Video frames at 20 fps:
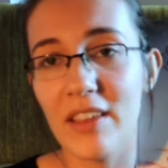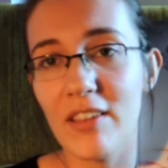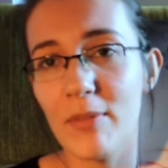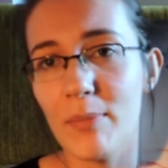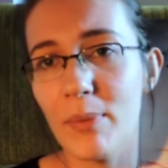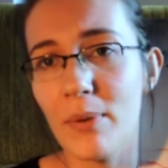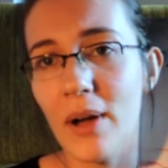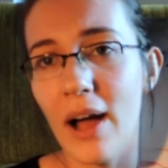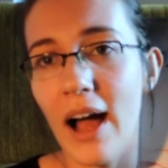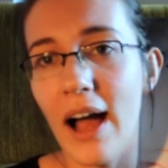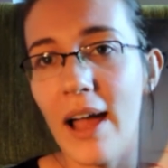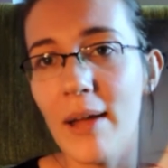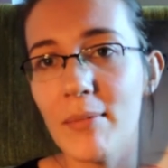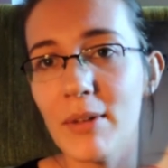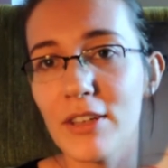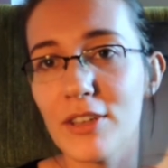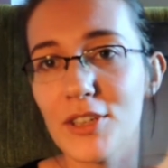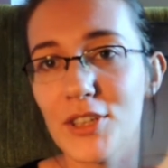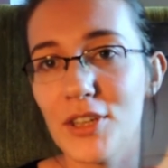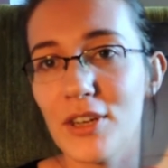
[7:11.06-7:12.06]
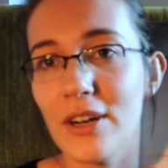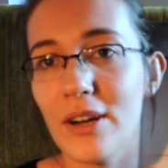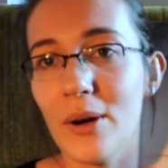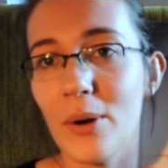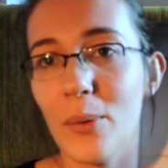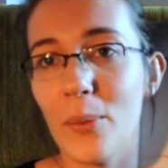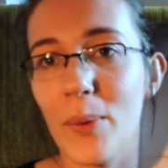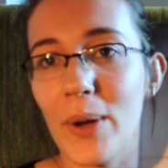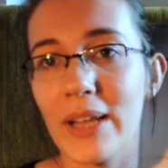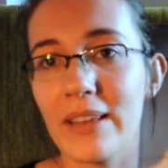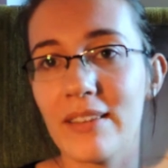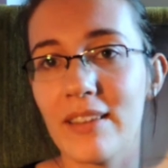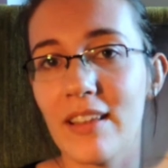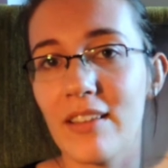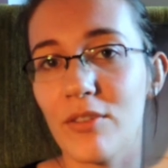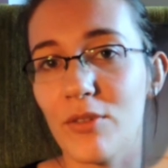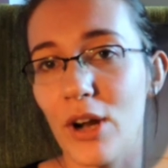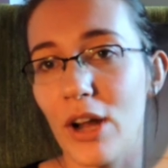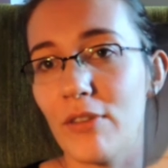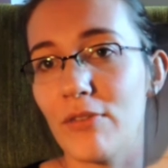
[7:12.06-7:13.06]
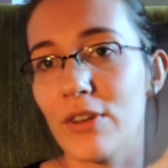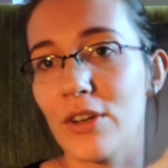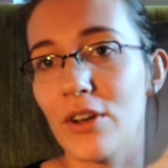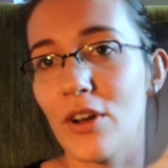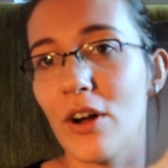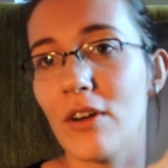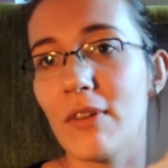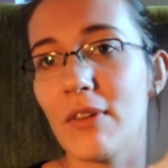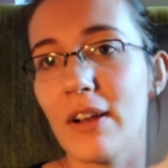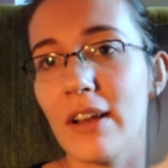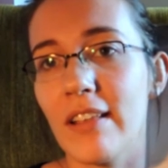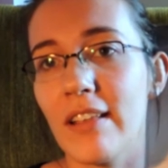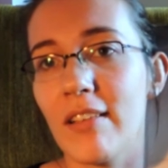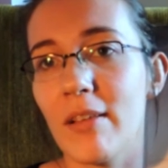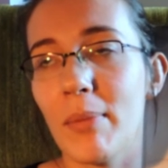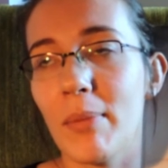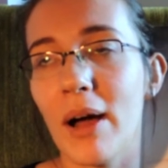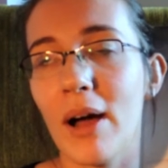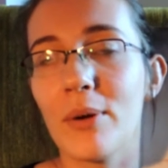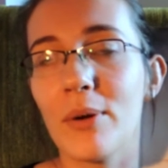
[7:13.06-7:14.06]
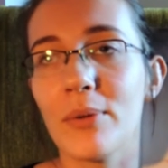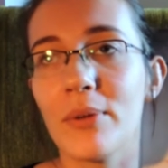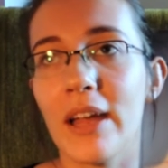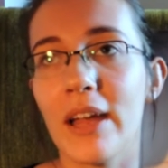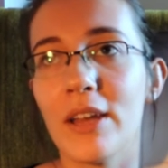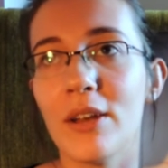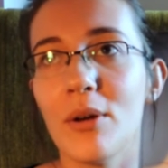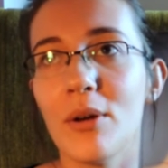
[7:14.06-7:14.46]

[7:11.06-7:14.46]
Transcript: this book, I'm not sure what this graphic novel is about.